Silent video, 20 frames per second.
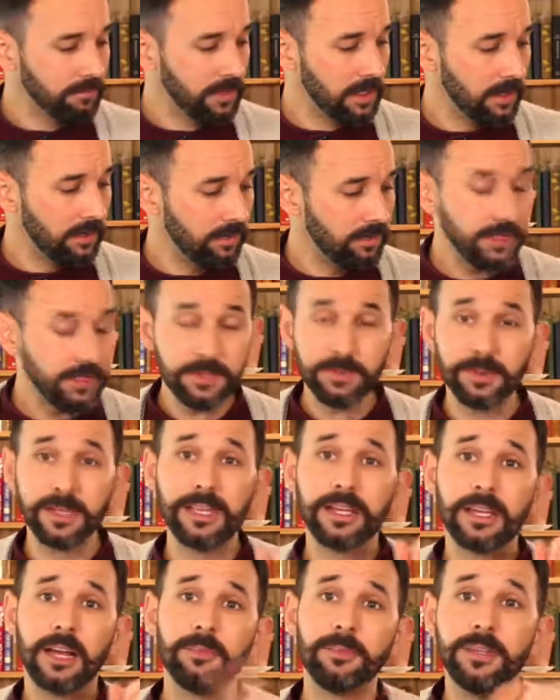this
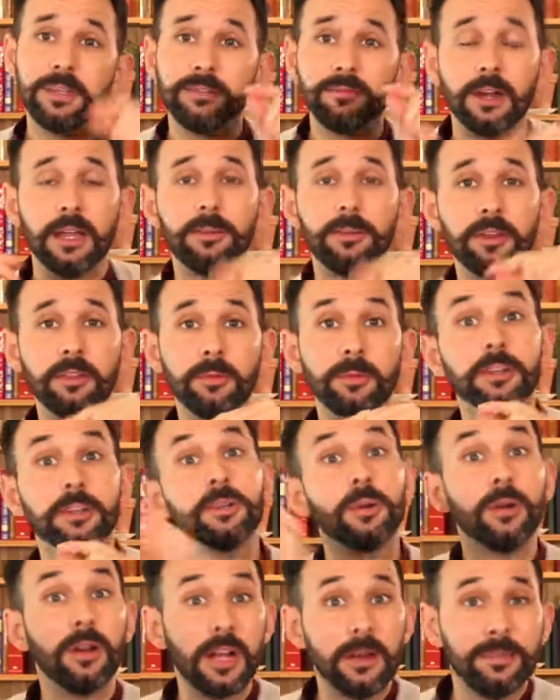week, I've been writing my other book,
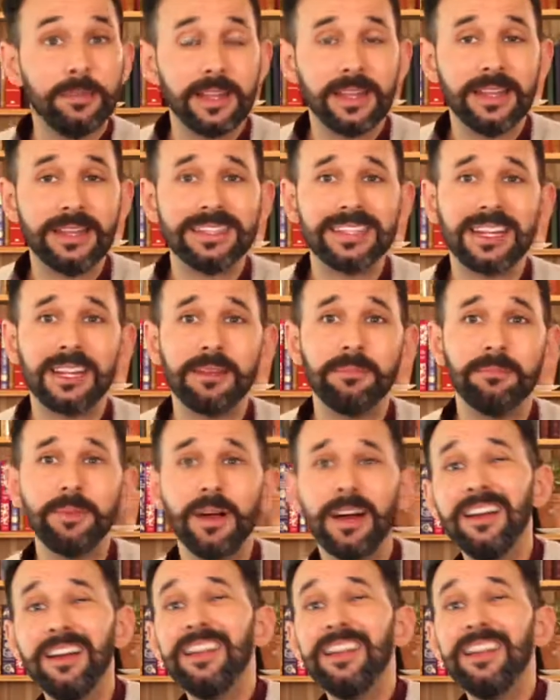so I'll come to that in a second. But